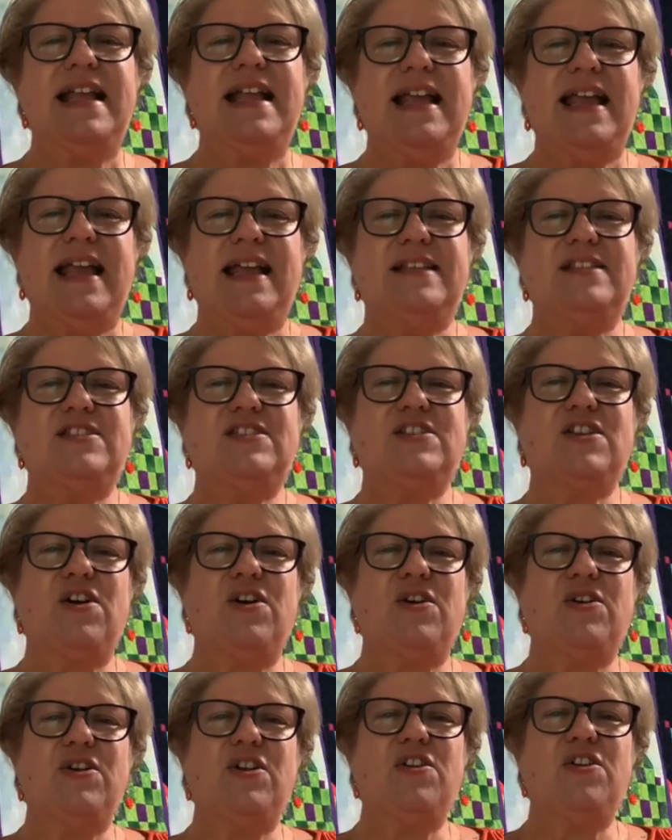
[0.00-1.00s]
And so,
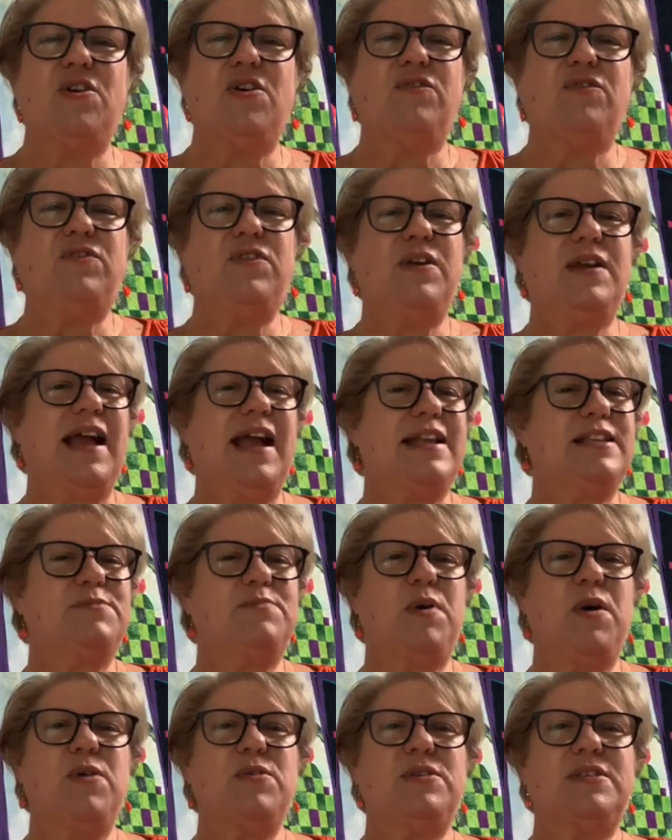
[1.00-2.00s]
if you guys
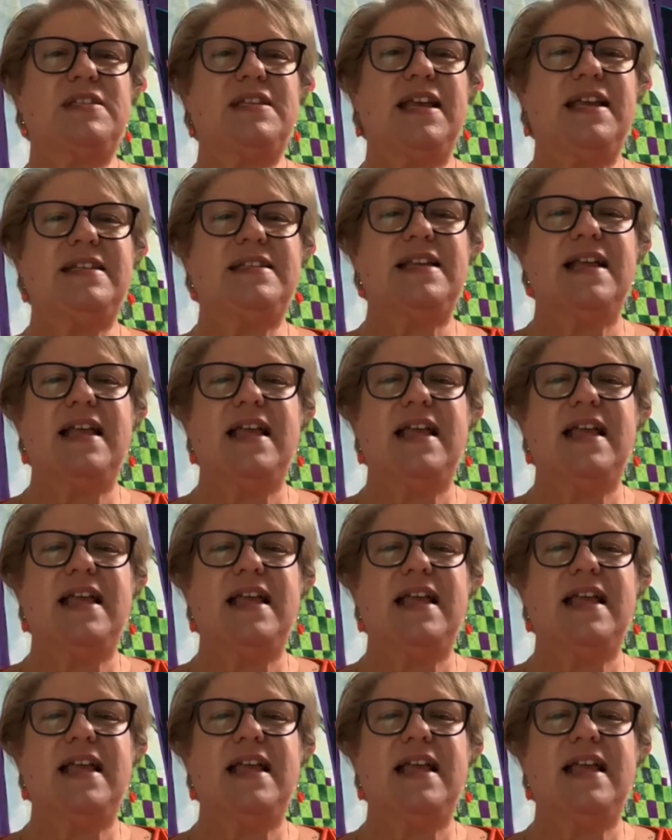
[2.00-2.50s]
post it,